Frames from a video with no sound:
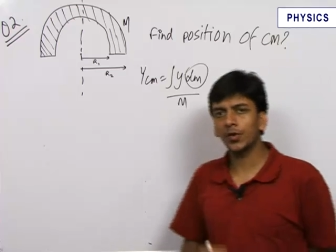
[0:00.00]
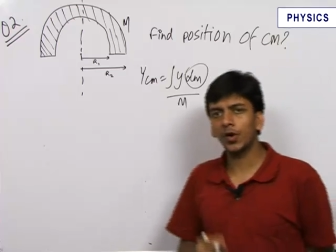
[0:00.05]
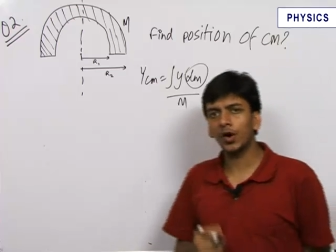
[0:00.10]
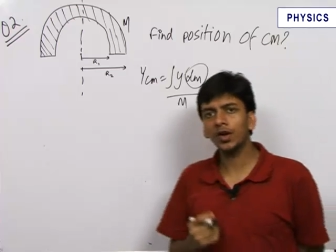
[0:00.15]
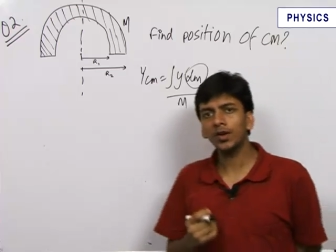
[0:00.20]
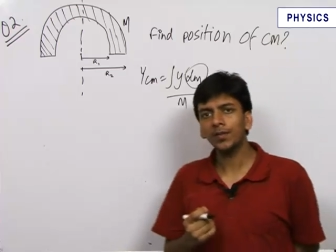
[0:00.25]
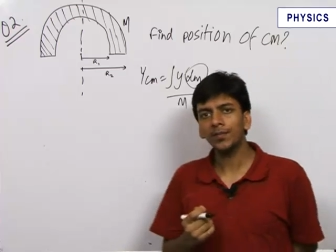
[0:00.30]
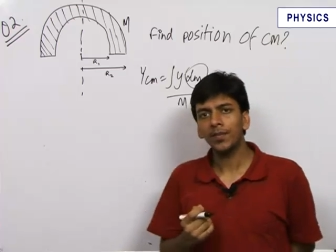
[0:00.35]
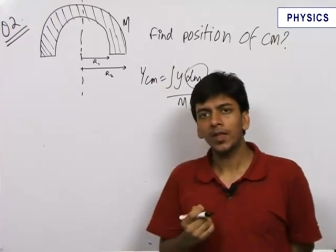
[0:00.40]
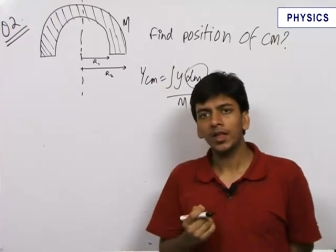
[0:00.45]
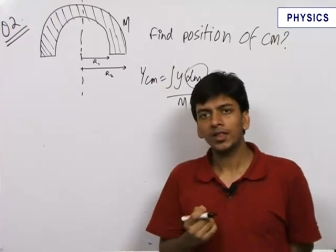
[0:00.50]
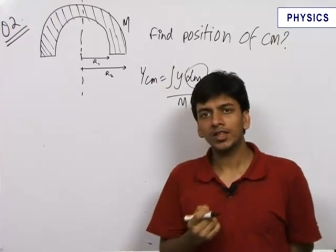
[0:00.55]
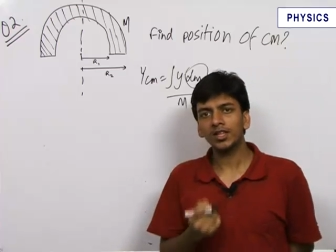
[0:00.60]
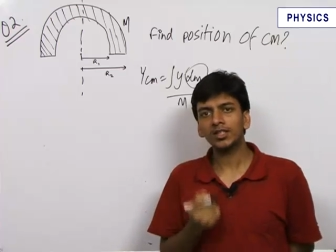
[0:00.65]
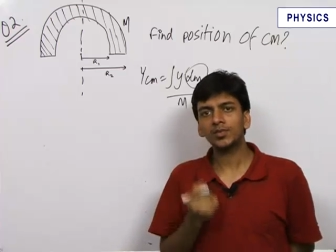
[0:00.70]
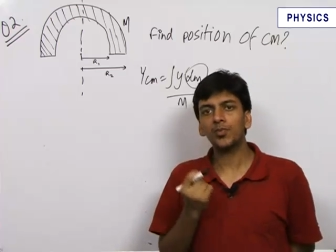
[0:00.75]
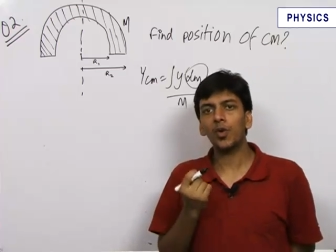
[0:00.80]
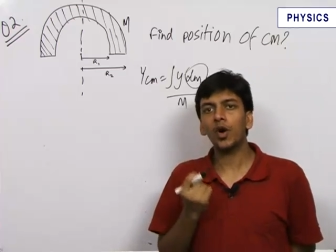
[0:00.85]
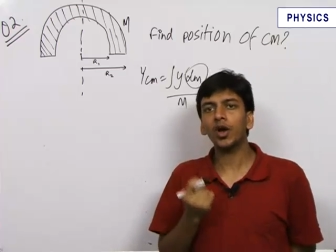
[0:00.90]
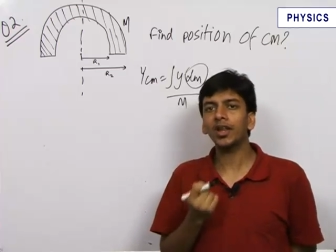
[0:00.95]
for the
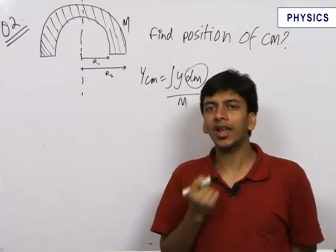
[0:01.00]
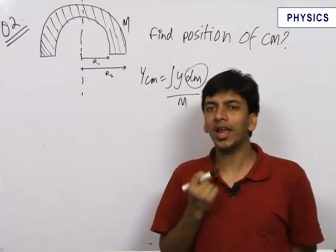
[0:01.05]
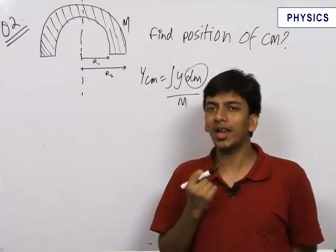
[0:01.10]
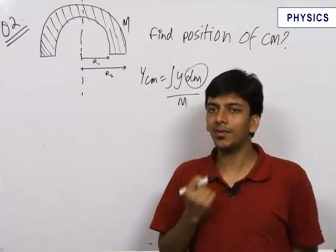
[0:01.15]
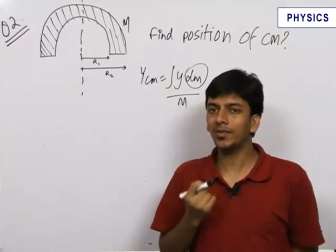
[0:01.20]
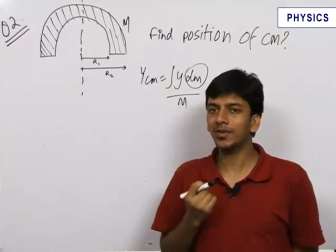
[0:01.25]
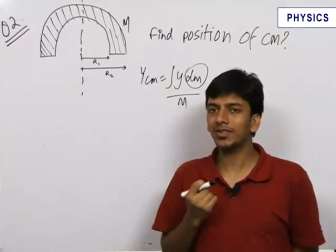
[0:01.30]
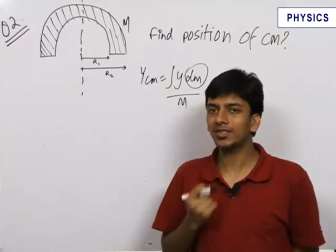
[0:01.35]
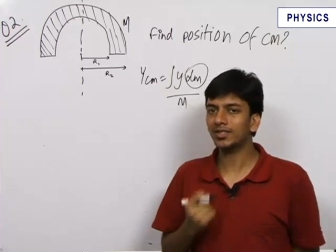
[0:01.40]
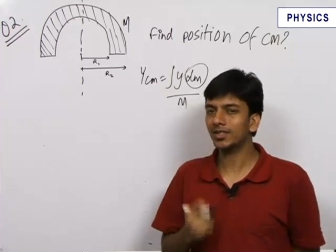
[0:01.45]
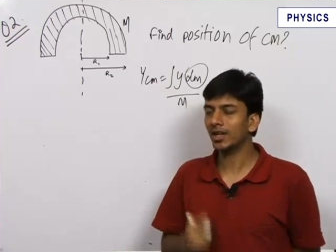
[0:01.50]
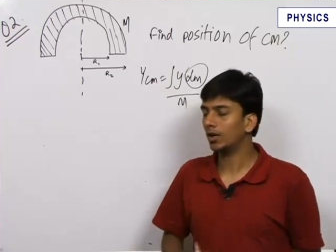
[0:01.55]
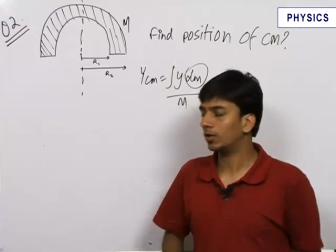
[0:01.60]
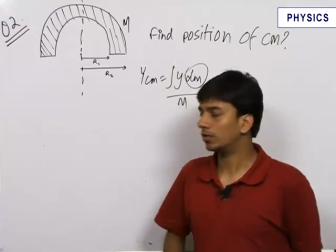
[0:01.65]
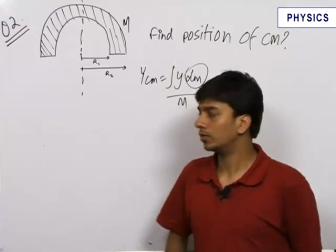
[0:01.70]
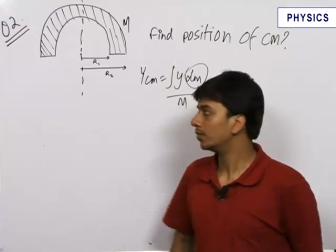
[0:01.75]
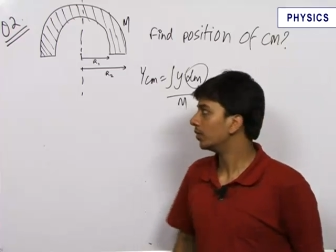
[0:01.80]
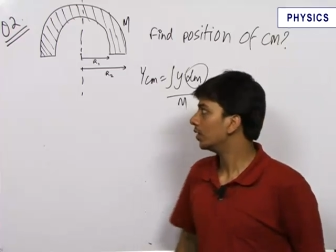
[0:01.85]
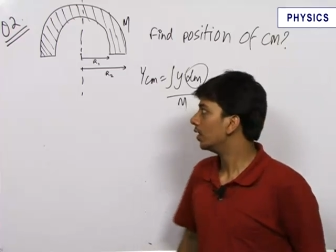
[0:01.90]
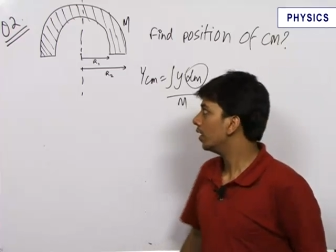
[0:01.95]
small elements now.
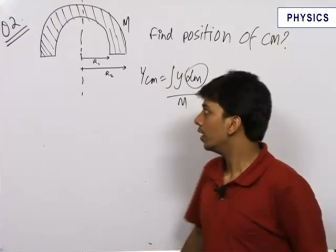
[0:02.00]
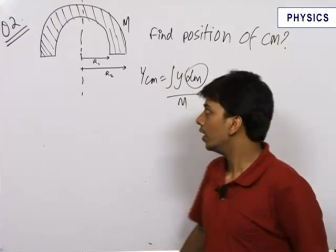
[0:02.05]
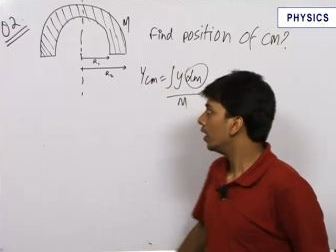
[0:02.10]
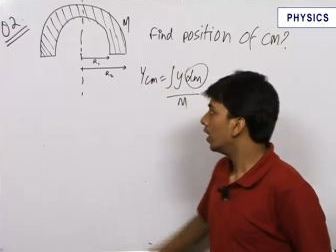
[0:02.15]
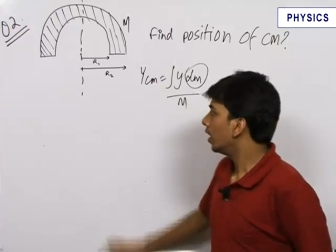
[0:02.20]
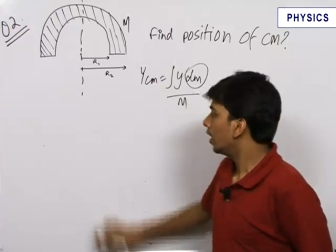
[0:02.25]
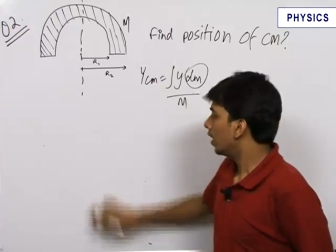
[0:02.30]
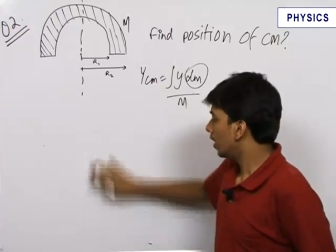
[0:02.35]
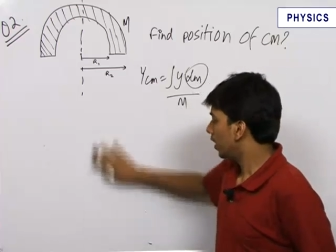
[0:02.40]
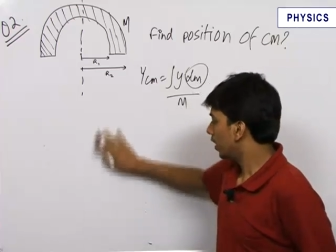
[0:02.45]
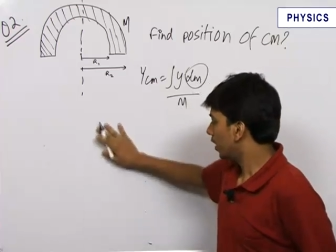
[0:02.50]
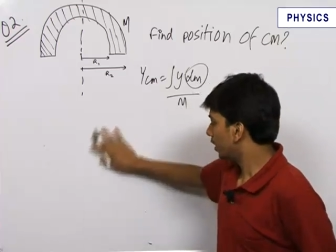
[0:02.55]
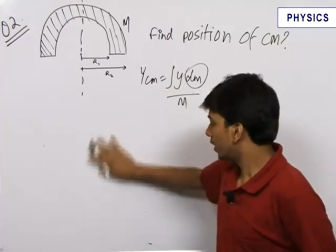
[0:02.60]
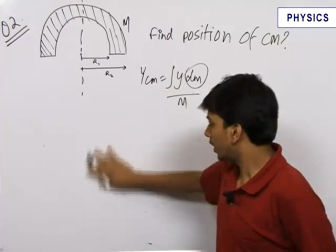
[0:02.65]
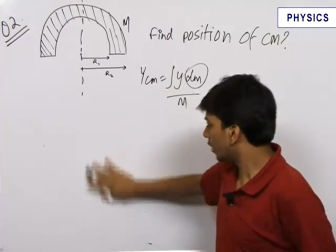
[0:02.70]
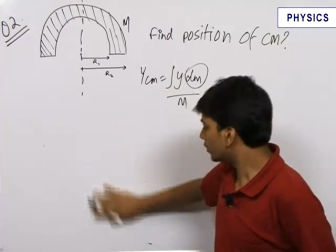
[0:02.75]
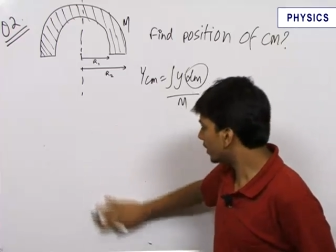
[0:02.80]
Now